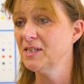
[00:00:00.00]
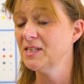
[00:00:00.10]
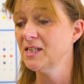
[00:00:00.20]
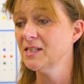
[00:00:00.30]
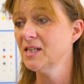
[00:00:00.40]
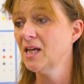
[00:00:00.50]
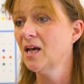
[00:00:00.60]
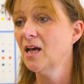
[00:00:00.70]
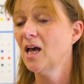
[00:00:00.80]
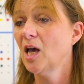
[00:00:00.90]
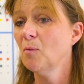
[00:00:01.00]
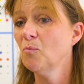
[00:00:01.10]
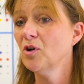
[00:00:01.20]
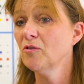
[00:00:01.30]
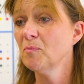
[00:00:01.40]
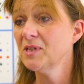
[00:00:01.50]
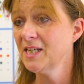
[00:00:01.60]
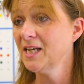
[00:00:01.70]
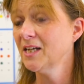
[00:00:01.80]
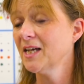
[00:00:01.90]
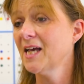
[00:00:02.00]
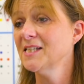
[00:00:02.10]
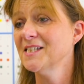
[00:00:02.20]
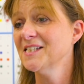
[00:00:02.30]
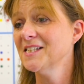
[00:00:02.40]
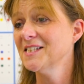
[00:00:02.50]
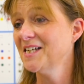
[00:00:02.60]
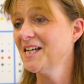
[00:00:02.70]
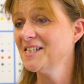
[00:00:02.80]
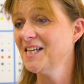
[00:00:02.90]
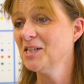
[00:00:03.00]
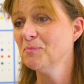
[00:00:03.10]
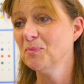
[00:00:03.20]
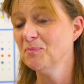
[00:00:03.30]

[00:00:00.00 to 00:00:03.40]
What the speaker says: meetings. One of the particular cases is an SEND